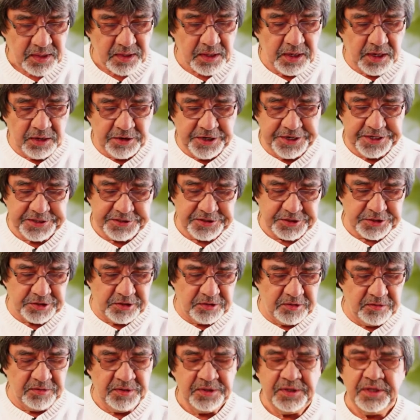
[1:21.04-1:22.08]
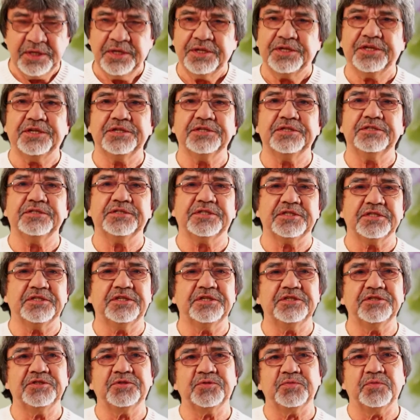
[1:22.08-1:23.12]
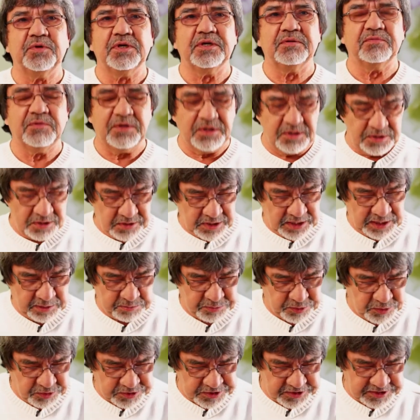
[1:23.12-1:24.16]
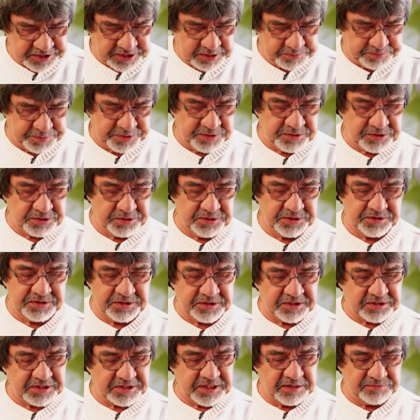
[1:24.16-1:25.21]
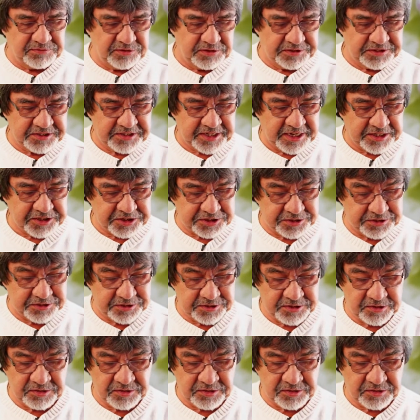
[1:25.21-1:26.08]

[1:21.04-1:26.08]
All right. So here's I broke this up into several sections.